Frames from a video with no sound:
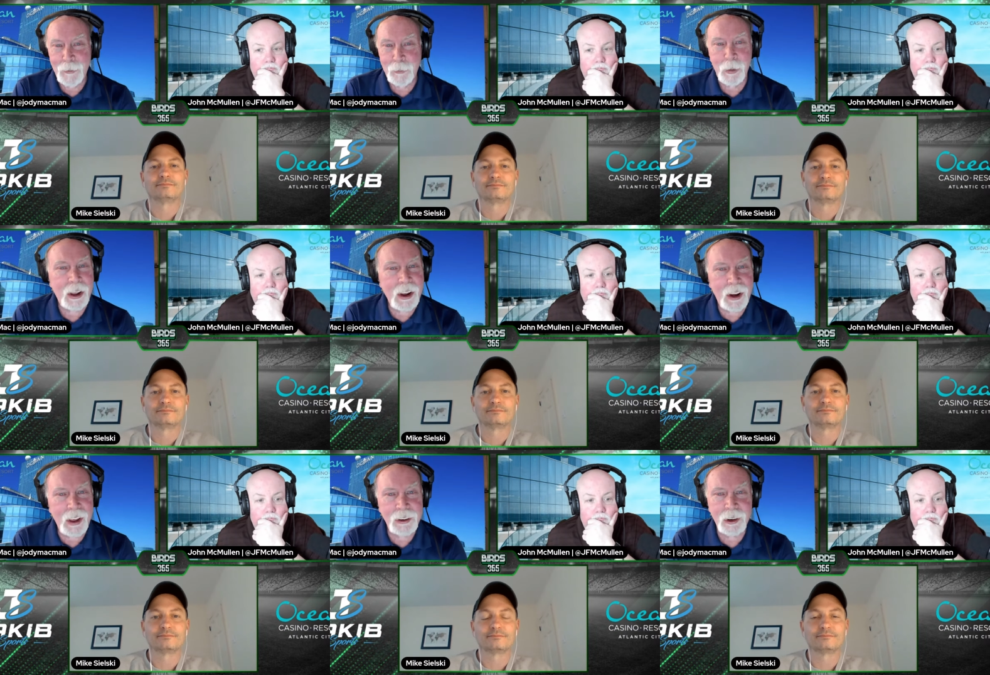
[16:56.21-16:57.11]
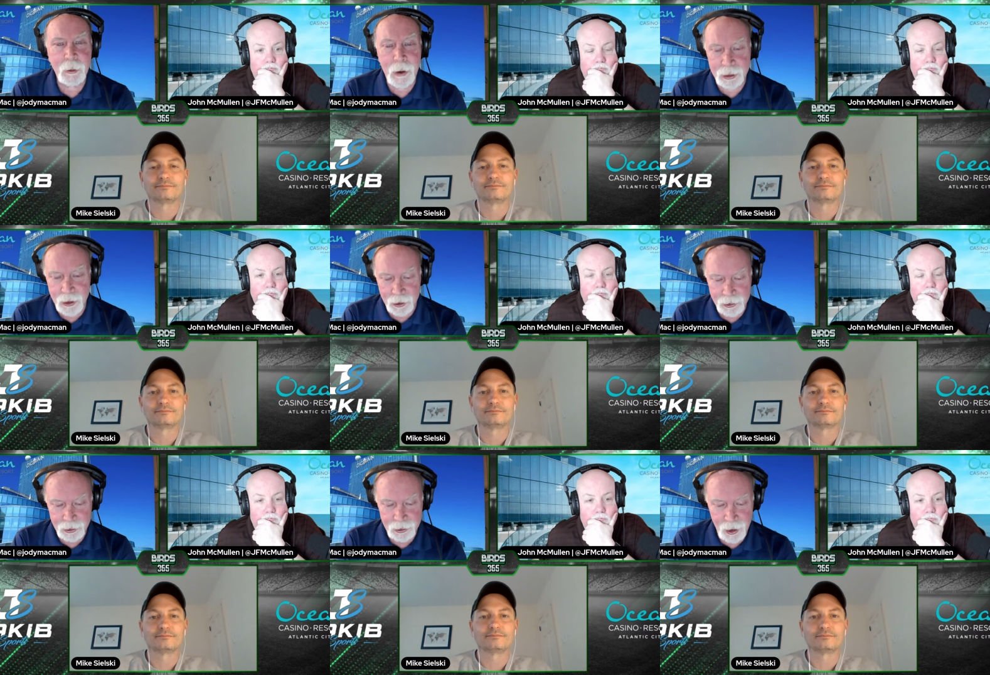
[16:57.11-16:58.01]
Speaker 1: But I got to ask you about
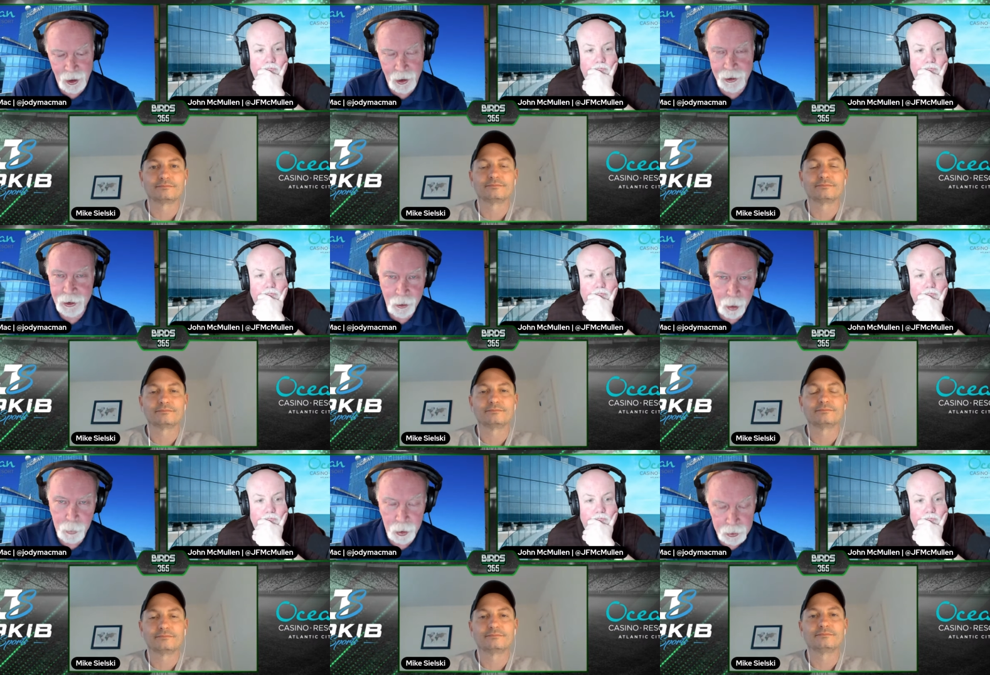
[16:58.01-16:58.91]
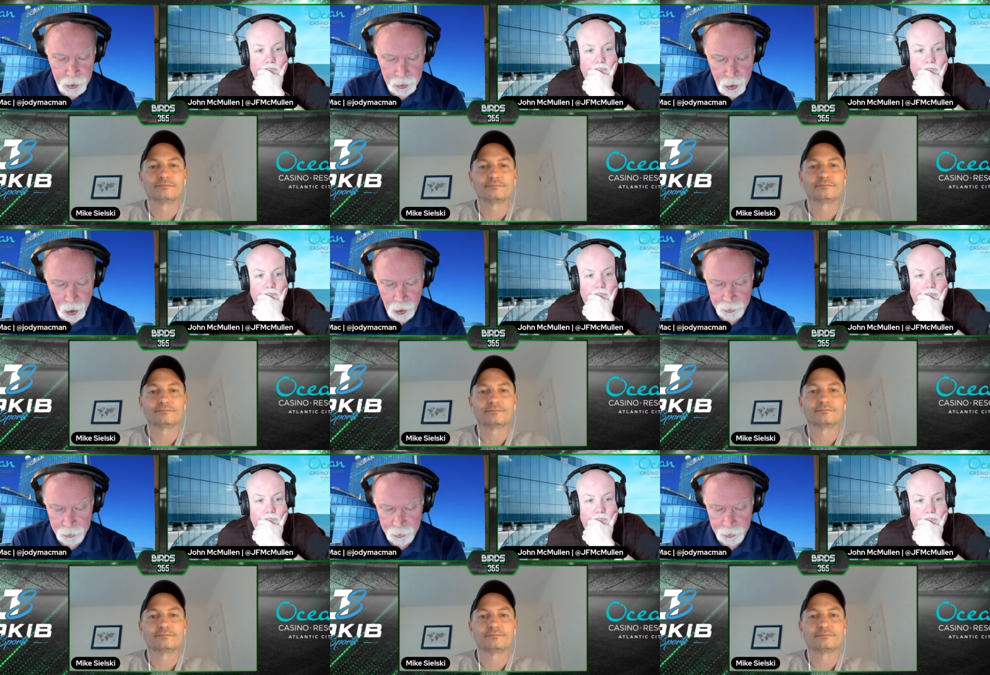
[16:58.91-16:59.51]
this. Uh, our buddy D. Gunn,